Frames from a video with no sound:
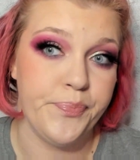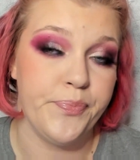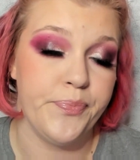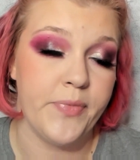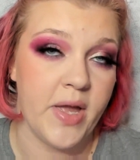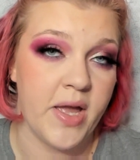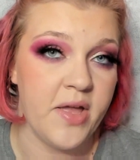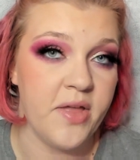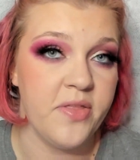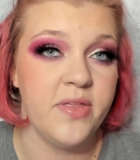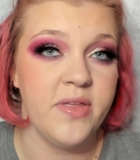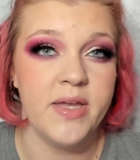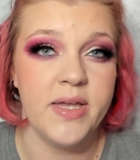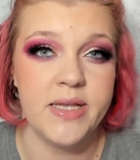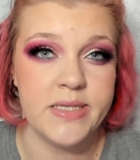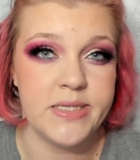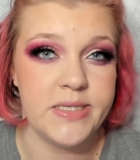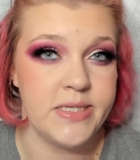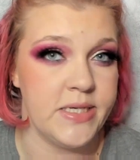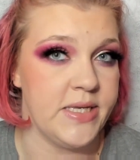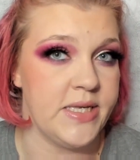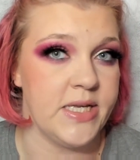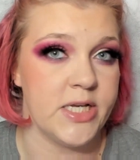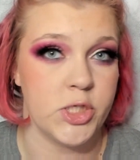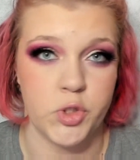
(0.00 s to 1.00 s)
I think
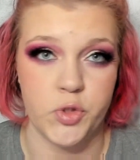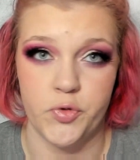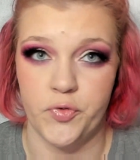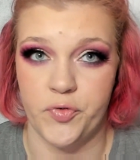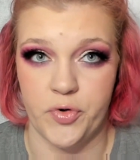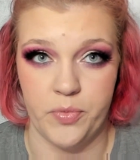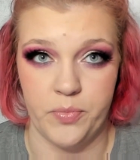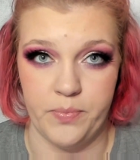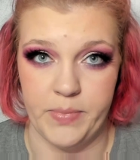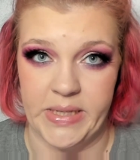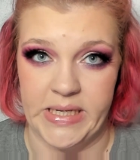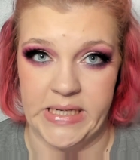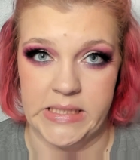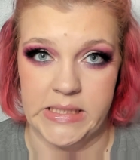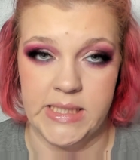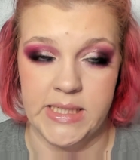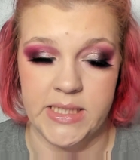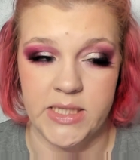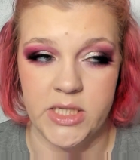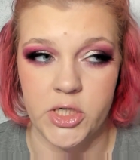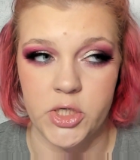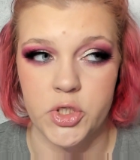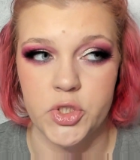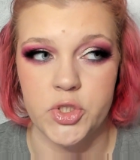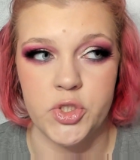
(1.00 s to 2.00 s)
it's a yes from me.
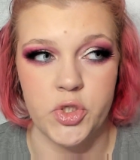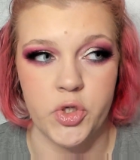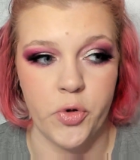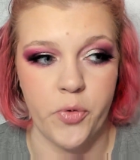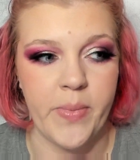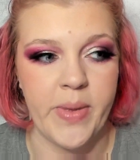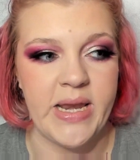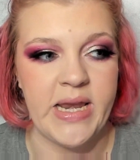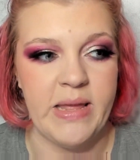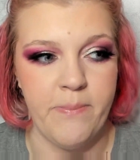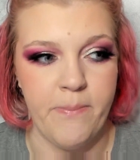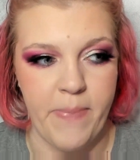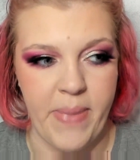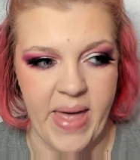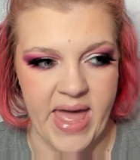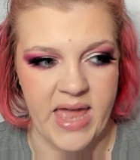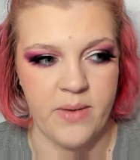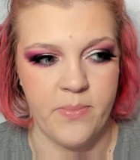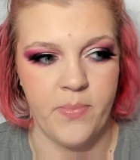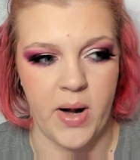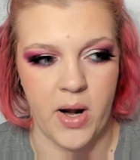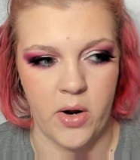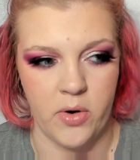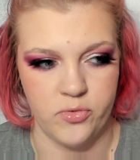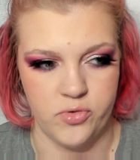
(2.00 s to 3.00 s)
Like, there are so many
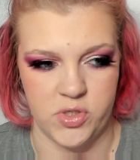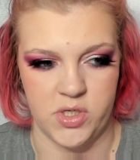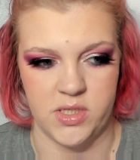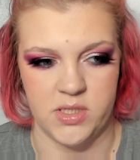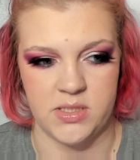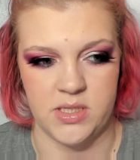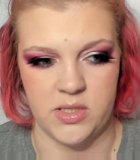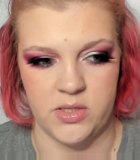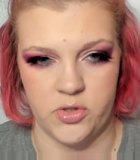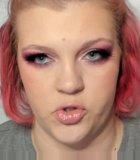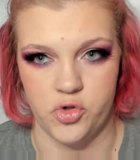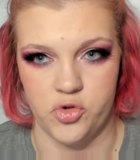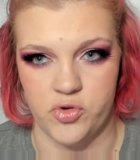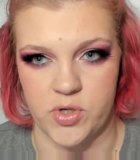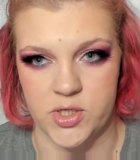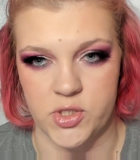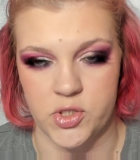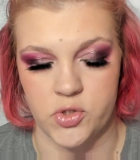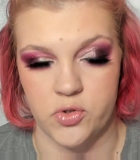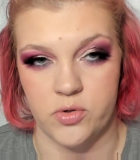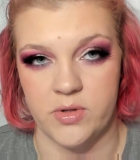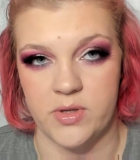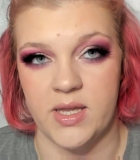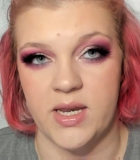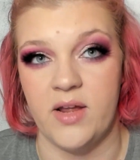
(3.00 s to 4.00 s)
bad brow gels in the
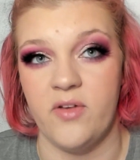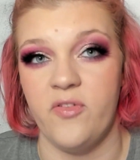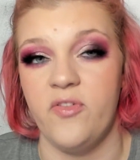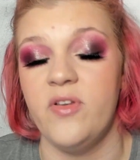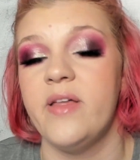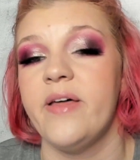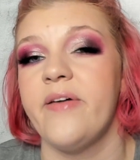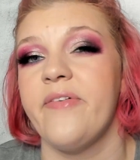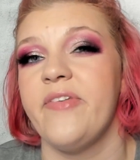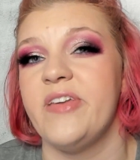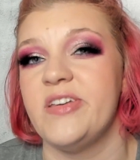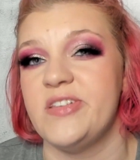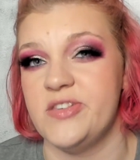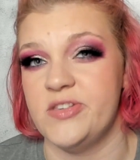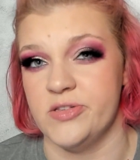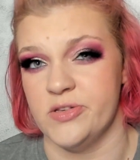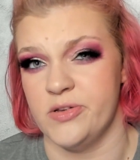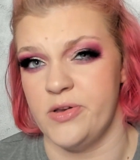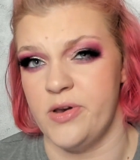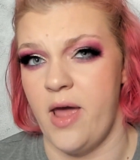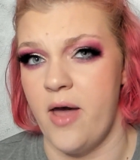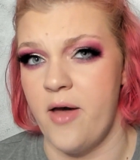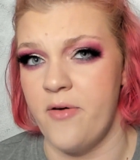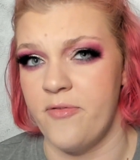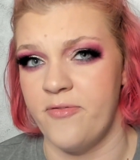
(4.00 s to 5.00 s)
drugstore that I feel like this is
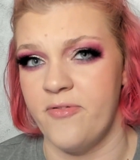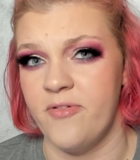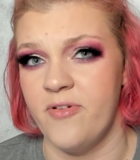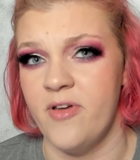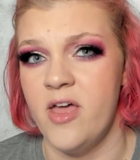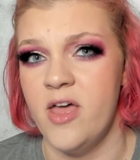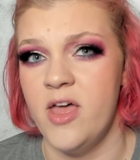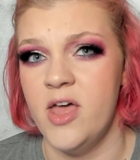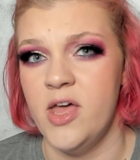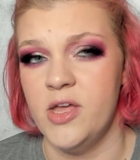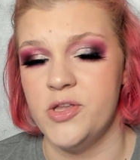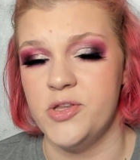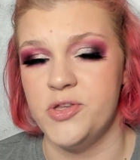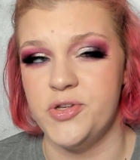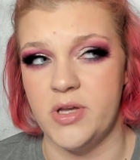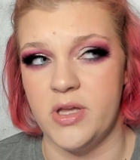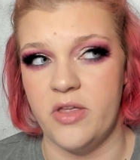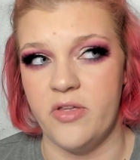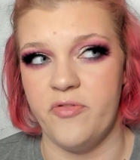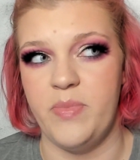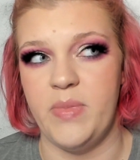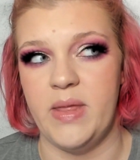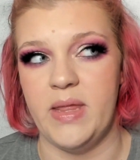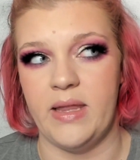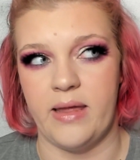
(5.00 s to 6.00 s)
enough to
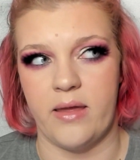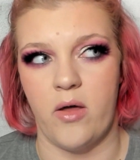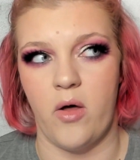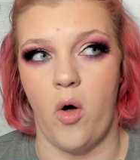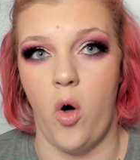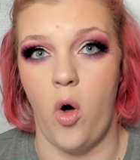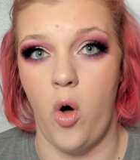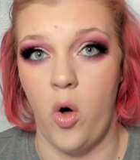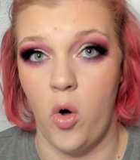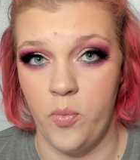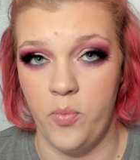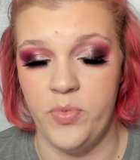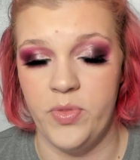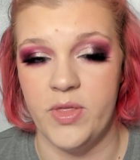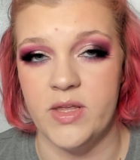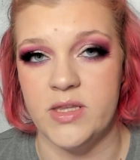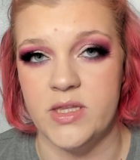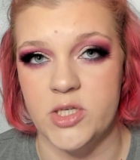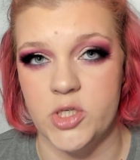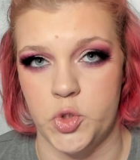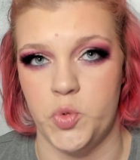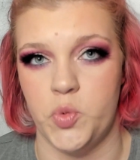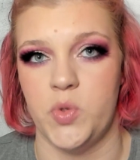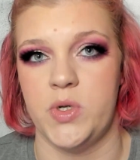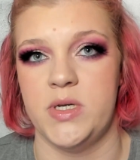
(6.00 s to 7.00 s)
give me like a hope
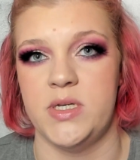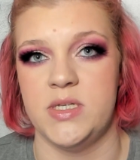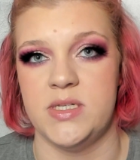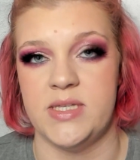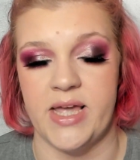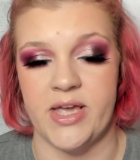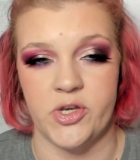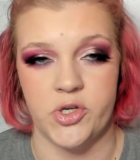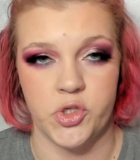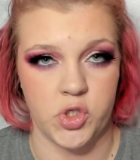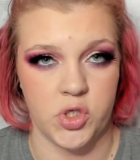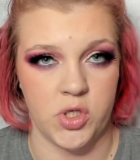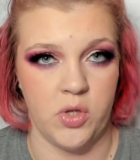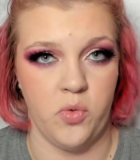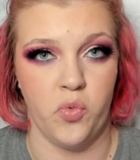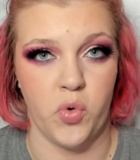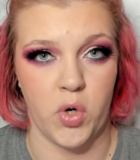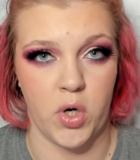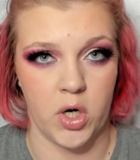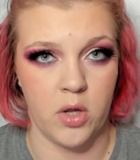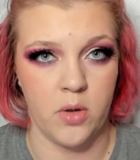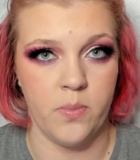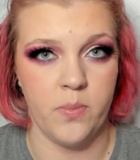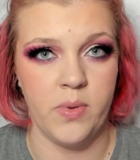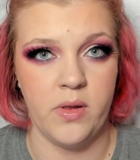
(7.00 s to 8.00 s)
that this one is actually
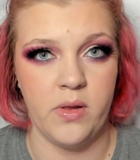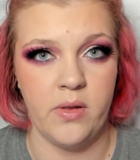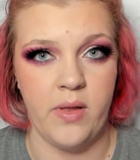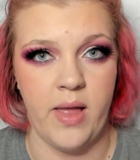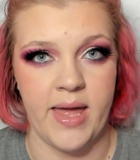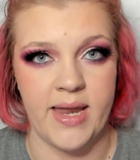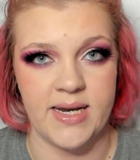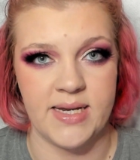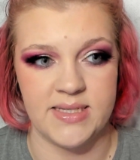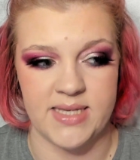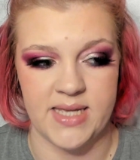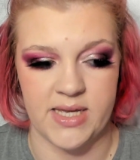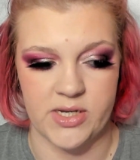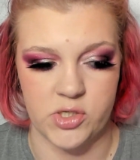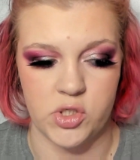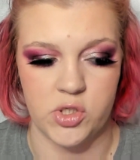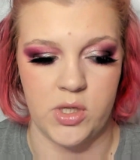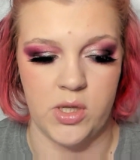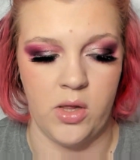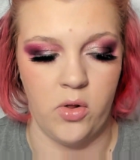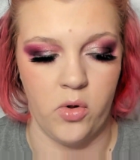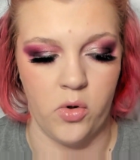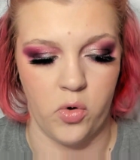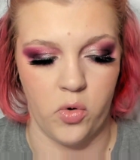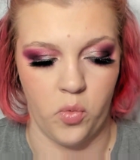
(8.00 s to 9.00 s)
workable and is
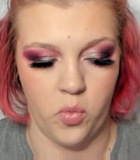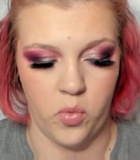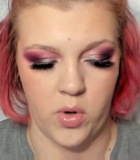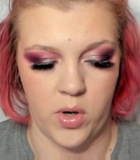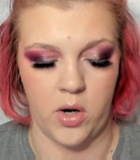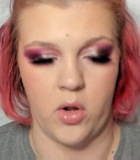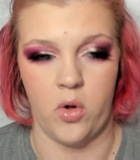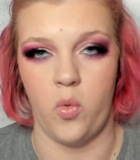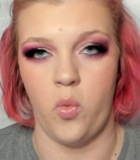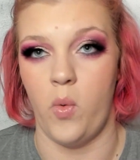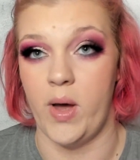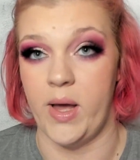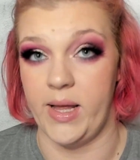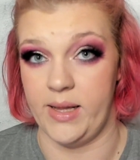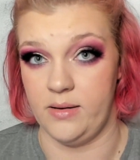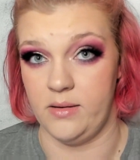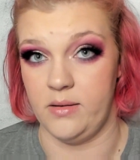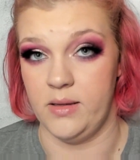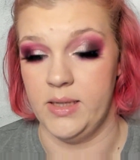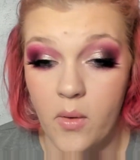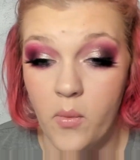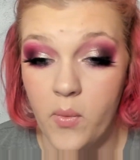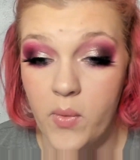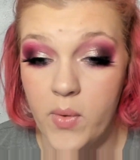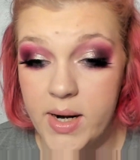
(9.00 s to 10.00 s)
actually gonna work
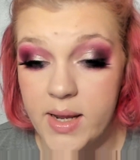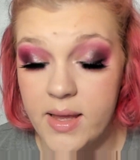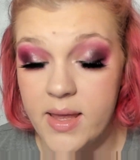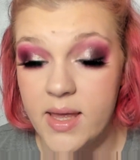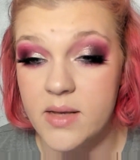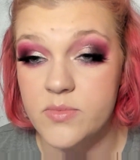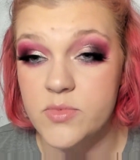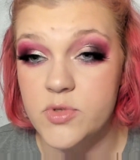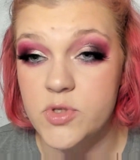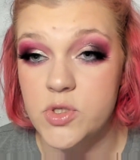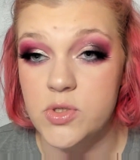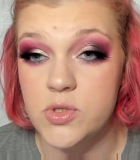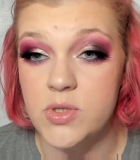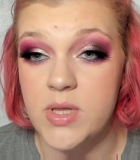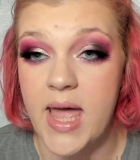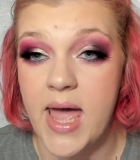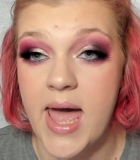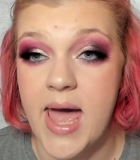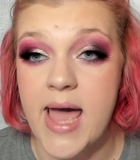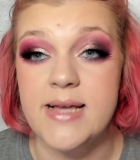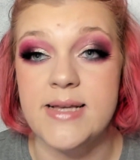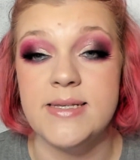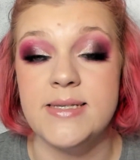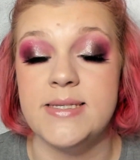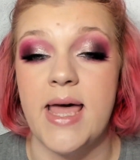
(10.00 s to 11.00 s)
well. When it comes to the
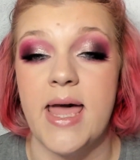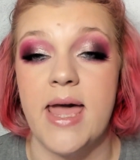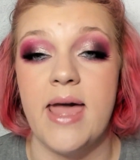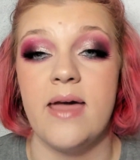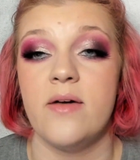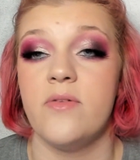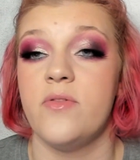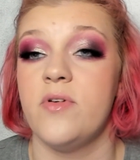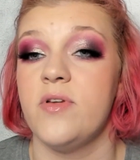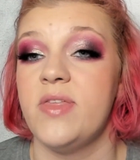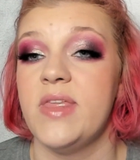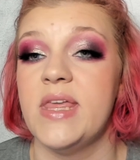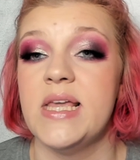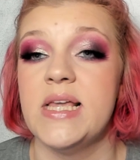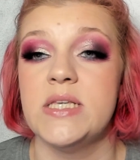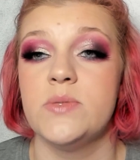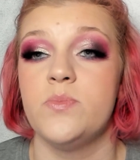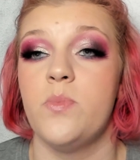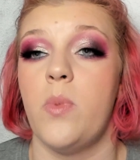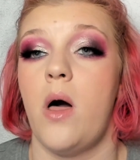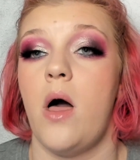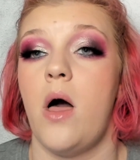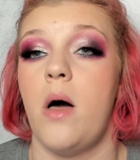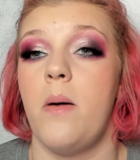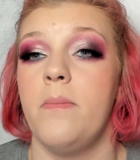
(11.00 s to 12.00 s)
eyes, everything is
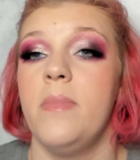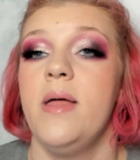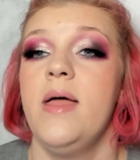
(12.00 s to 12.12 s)
bomb,